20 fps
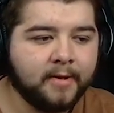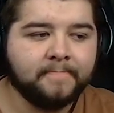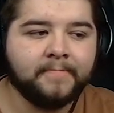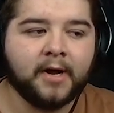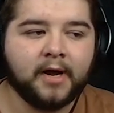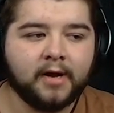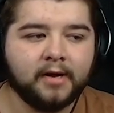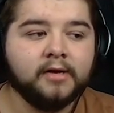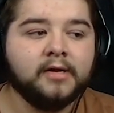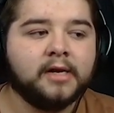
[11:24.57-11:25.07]

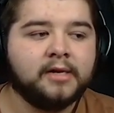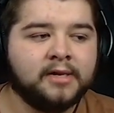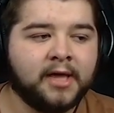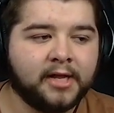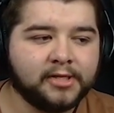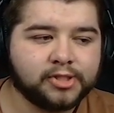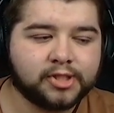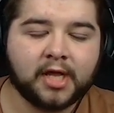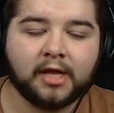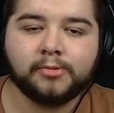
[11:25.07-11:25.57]
But
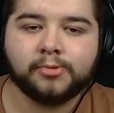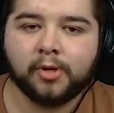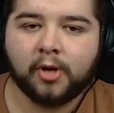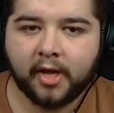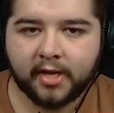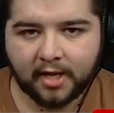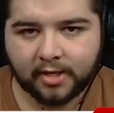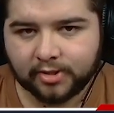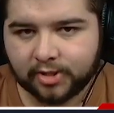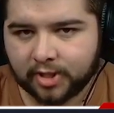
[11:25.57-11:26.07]
let's get right
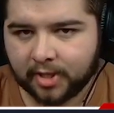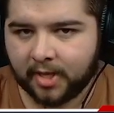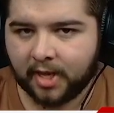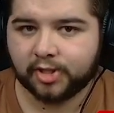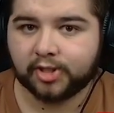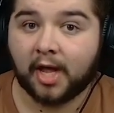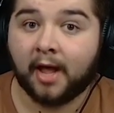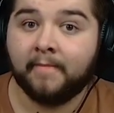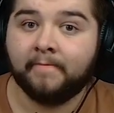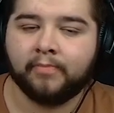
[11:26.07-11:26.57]
into
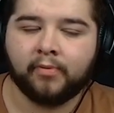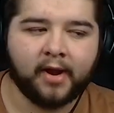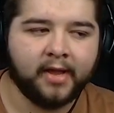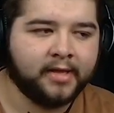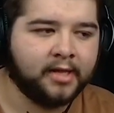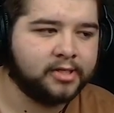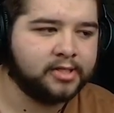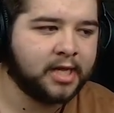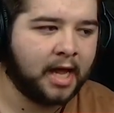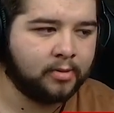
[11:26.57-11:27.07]
this and
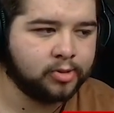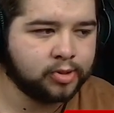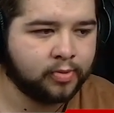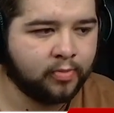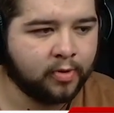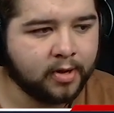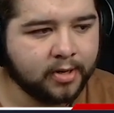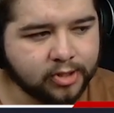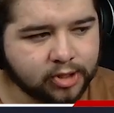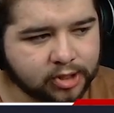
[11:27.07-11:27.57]
break it down. So we're
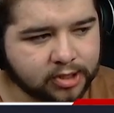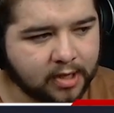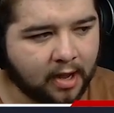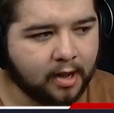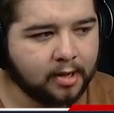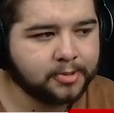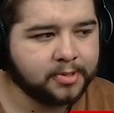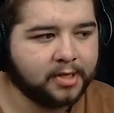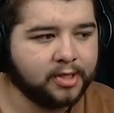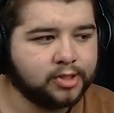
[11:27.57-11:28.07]
going to
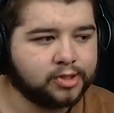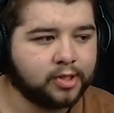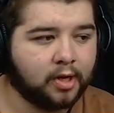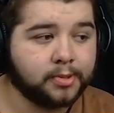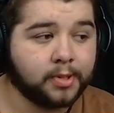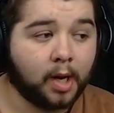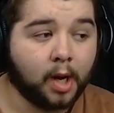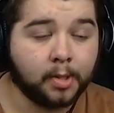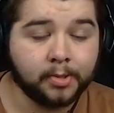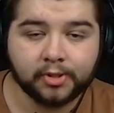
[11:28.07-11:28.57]
start things
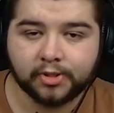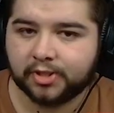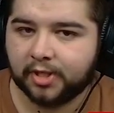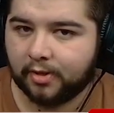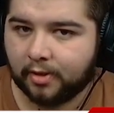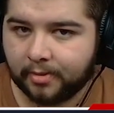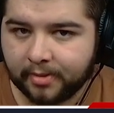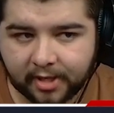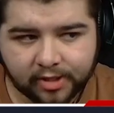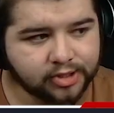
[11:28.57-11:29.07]
off, obviously,
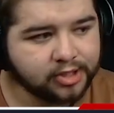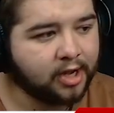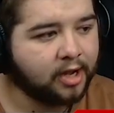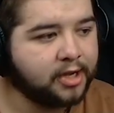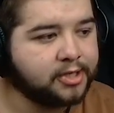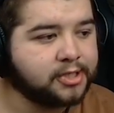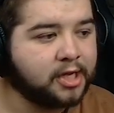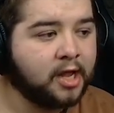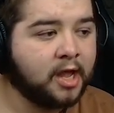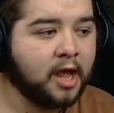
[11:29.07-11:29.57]
on this
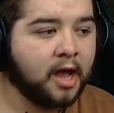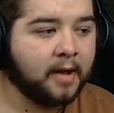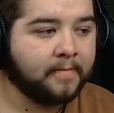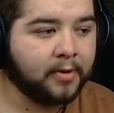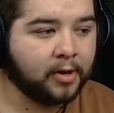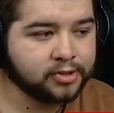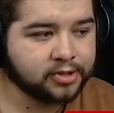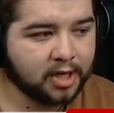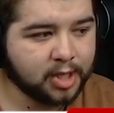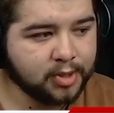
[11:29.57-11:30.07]
side,
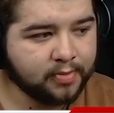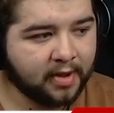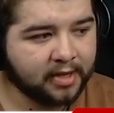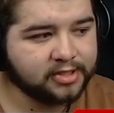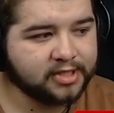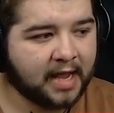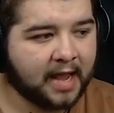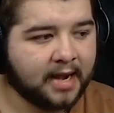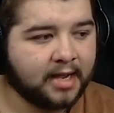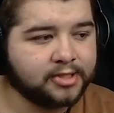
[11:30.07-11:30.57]
positive
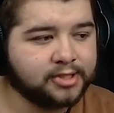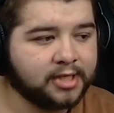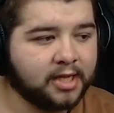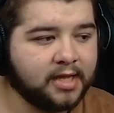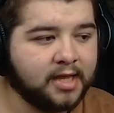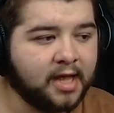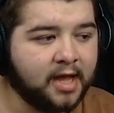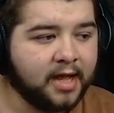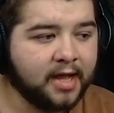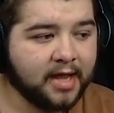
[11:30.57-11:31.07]

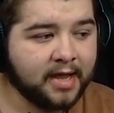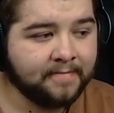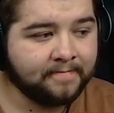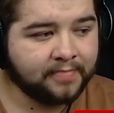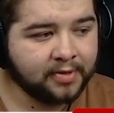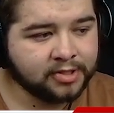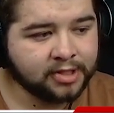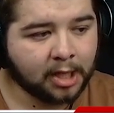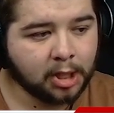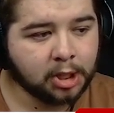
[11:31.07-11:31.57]
mentality in
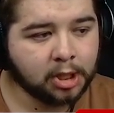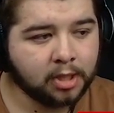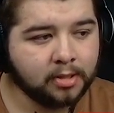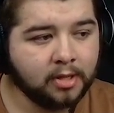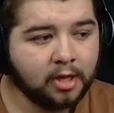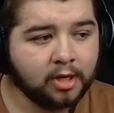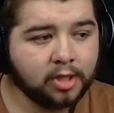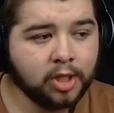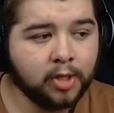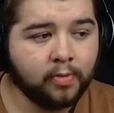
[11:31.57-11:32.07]

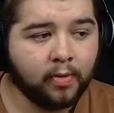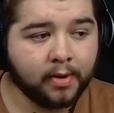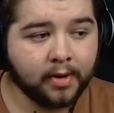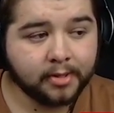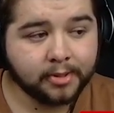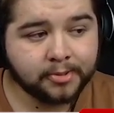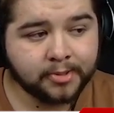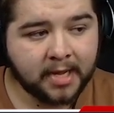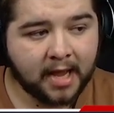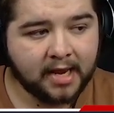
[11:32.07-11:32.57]
possession. You want a
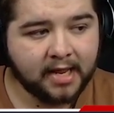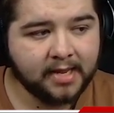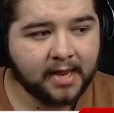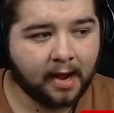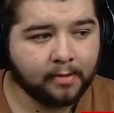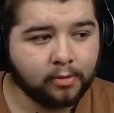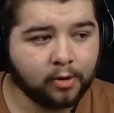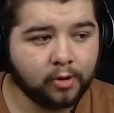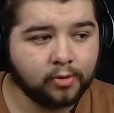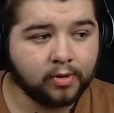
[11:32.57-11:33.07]
fairly
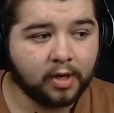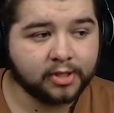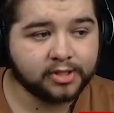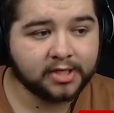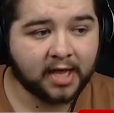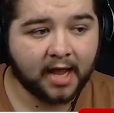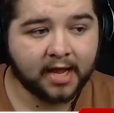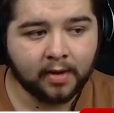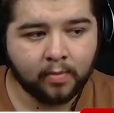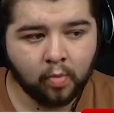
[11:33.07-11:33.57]
narrow
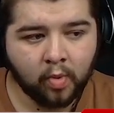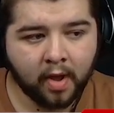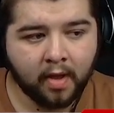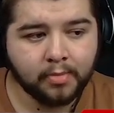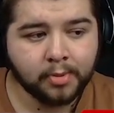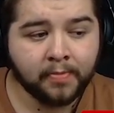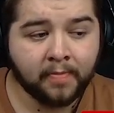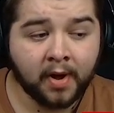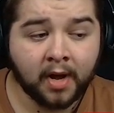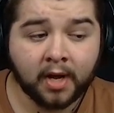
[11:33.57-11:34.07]
attack and
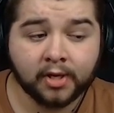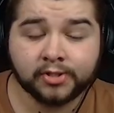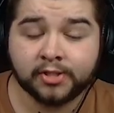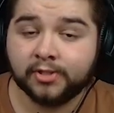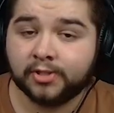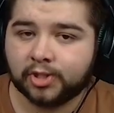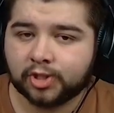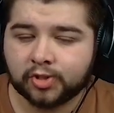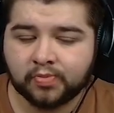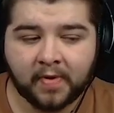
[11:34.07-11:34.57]
width, pass
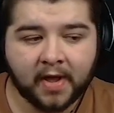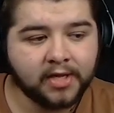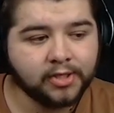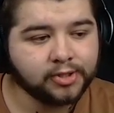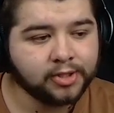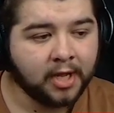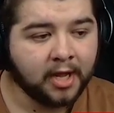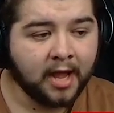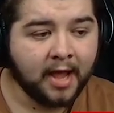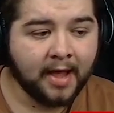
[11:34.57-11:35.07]
into
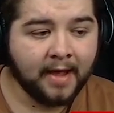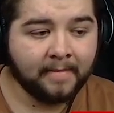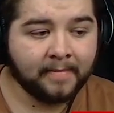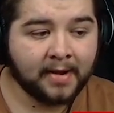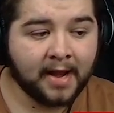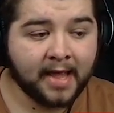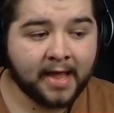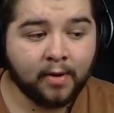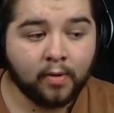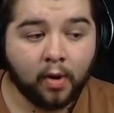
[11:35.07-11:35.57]
space,
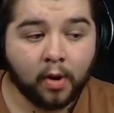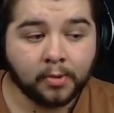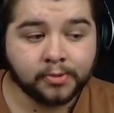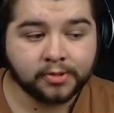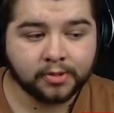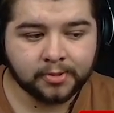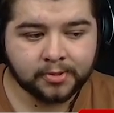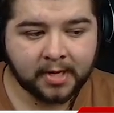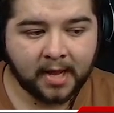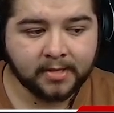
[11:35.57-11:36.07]
play out off
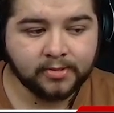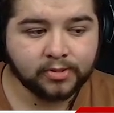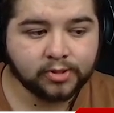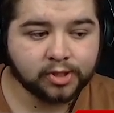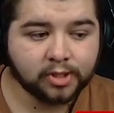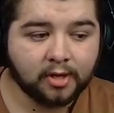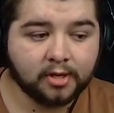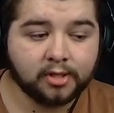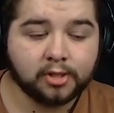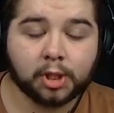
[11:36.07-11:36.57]

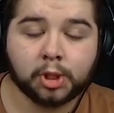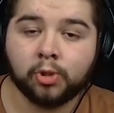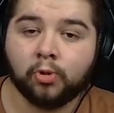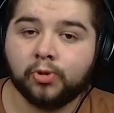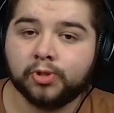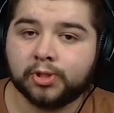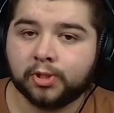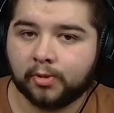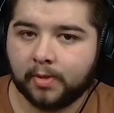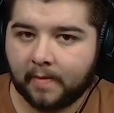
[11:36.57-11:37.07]
defence,
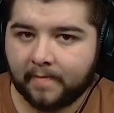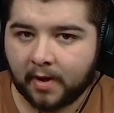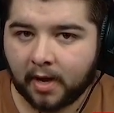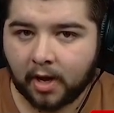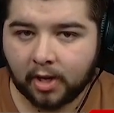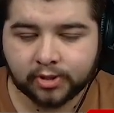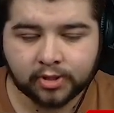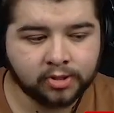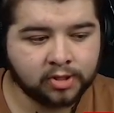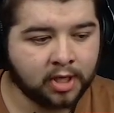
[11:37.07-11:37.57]
shorter on the
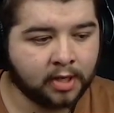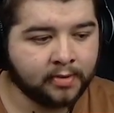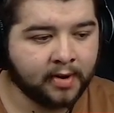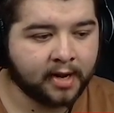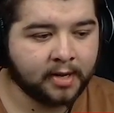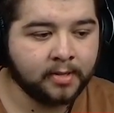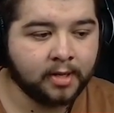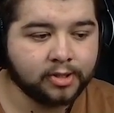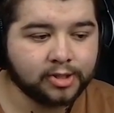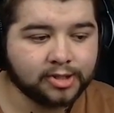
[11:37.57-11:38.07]
pass on
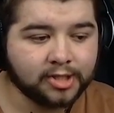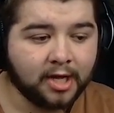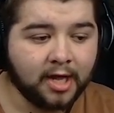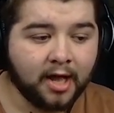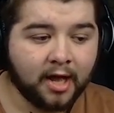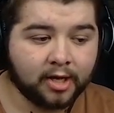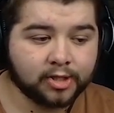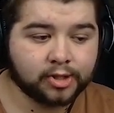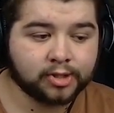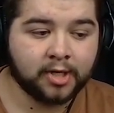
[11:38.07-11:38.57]
directness,
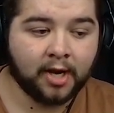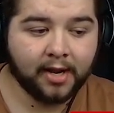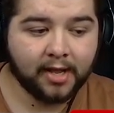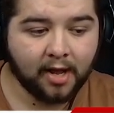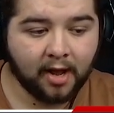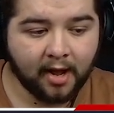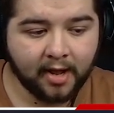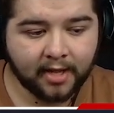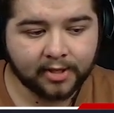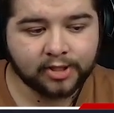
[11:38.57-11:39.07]
a slightly
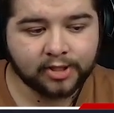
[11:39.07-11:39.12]
higher